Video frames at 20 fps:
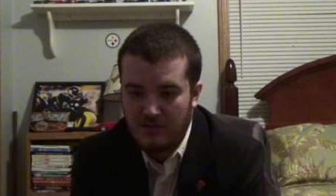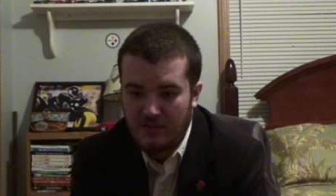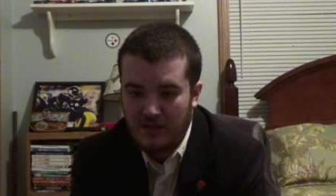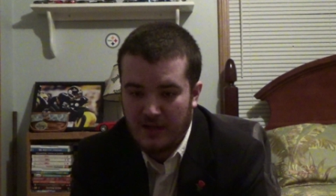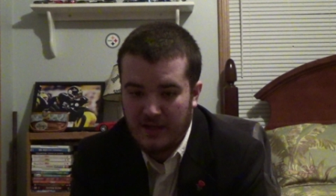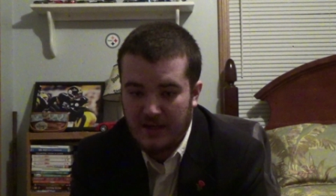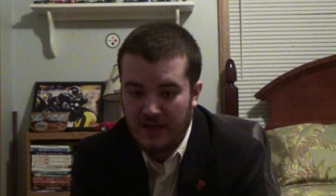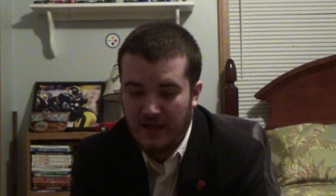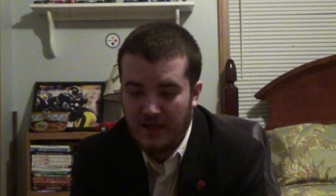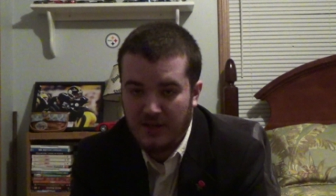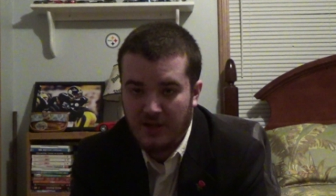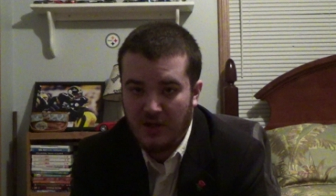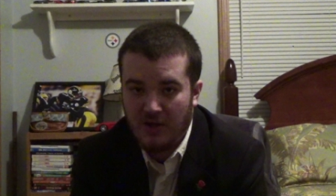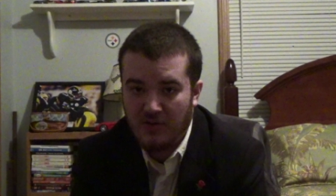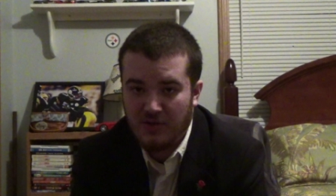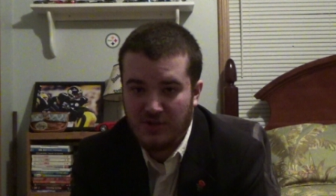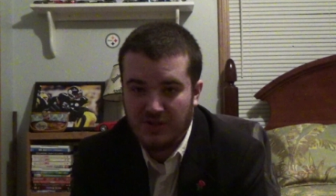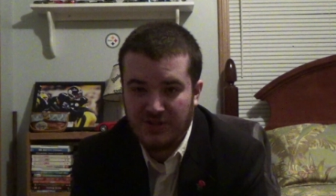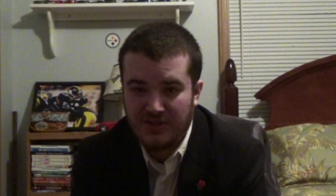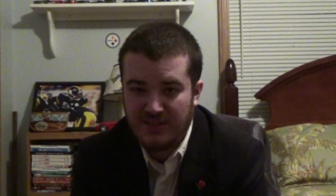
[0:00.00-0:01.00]
I, I know
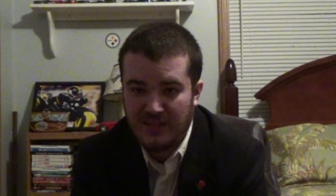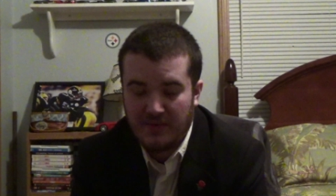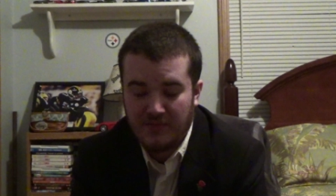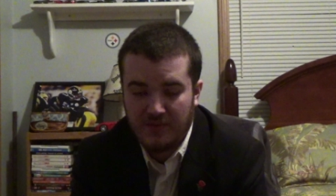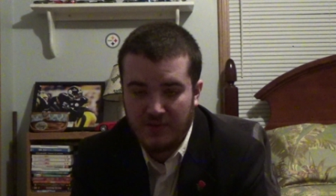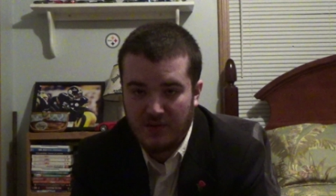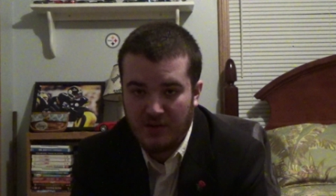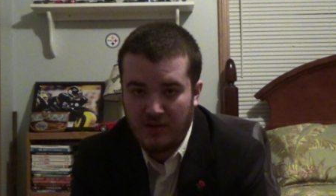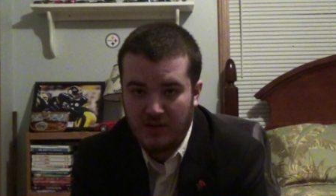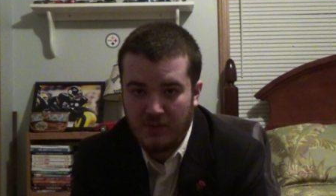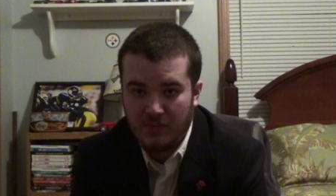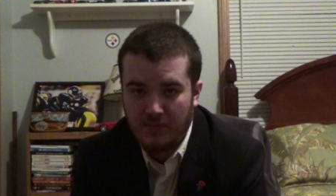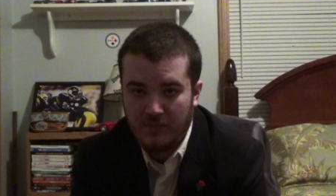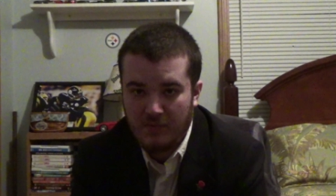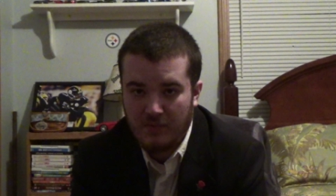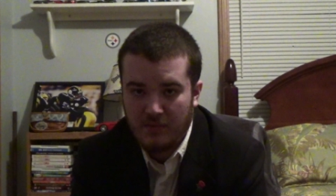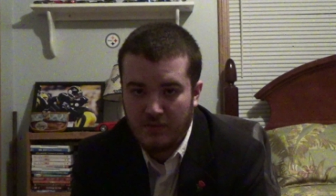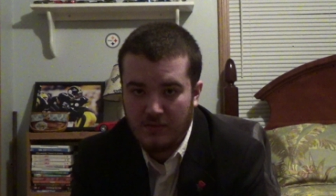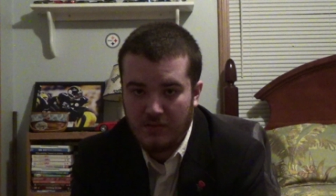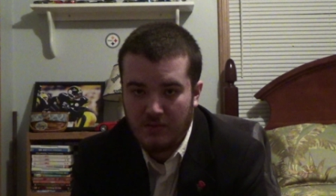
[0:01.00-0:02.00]
you just never know,
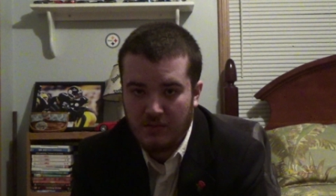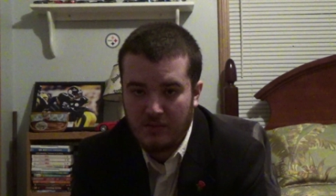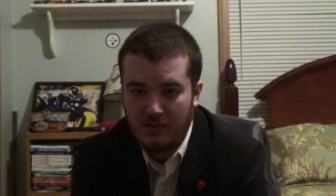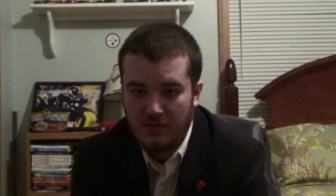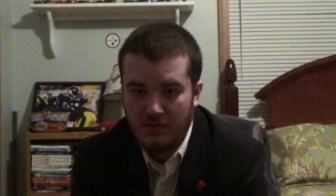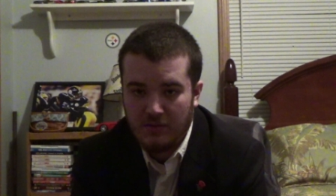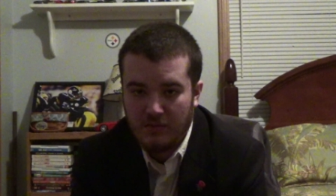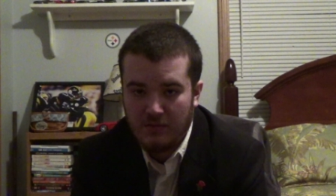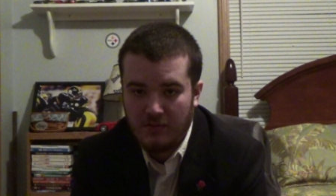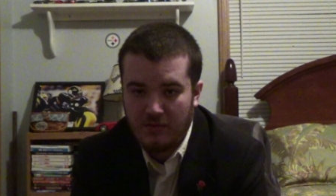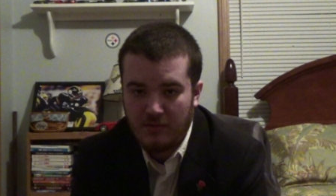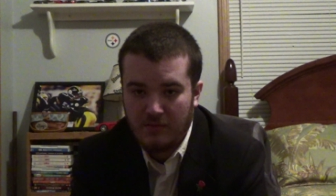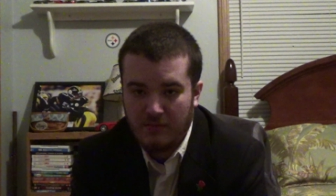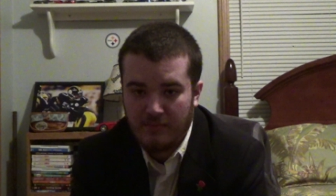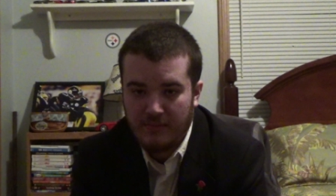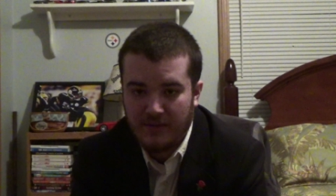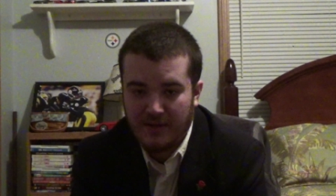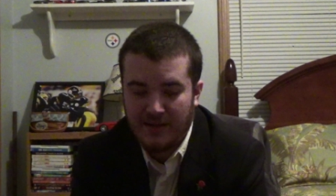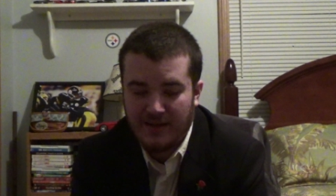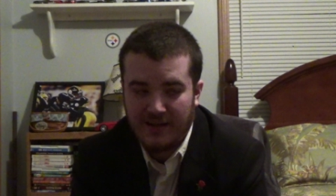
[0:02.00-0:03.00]

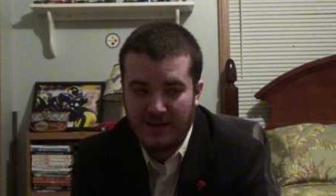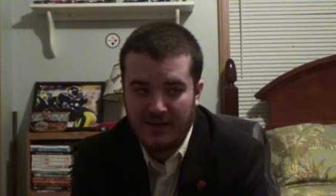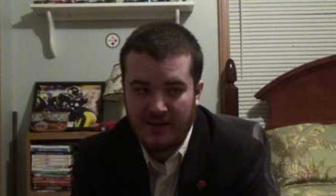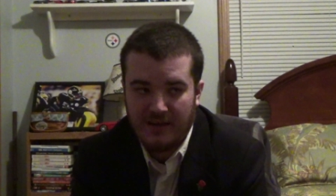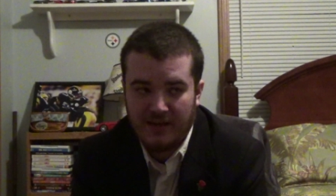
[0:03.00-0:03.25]
but I,